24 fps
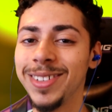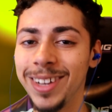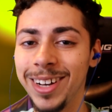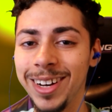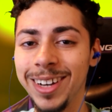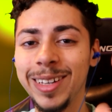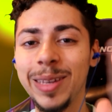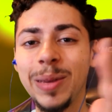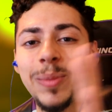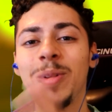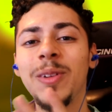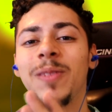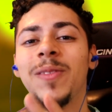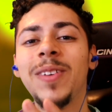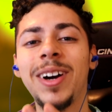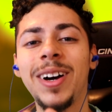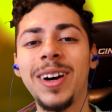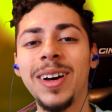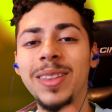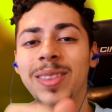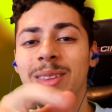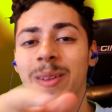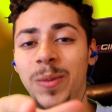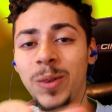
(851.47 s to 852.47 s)
Uh,
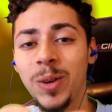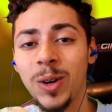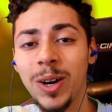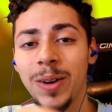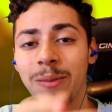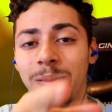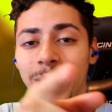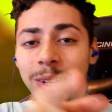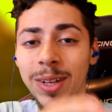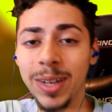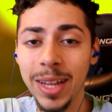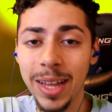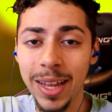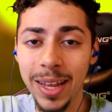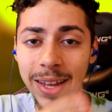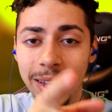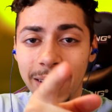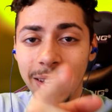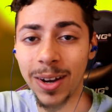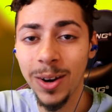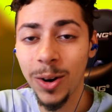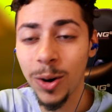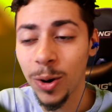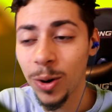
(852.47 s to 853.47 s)
Divine, love you all. Have a good day
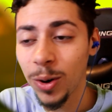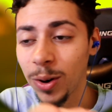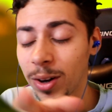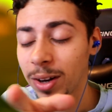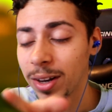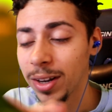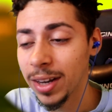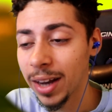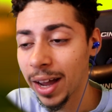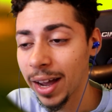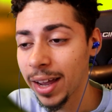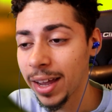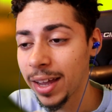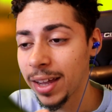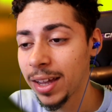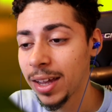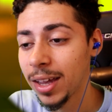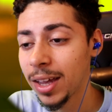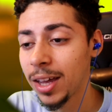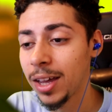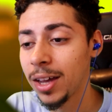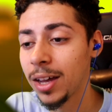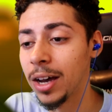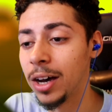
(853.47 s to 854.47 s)
or night.
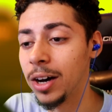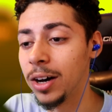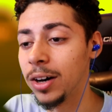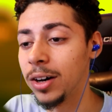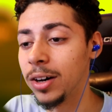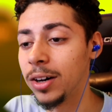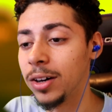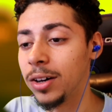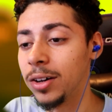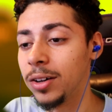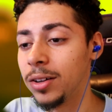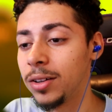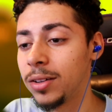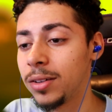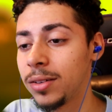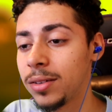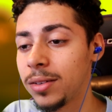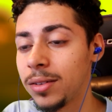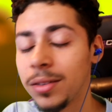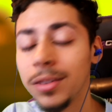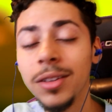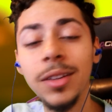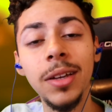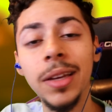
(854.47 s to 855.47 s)
Uh,
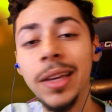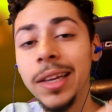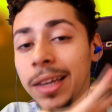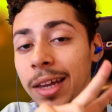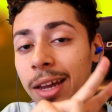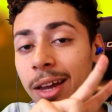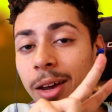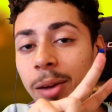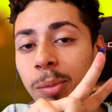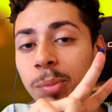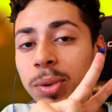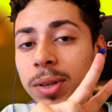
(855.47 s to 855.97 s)
and yeah,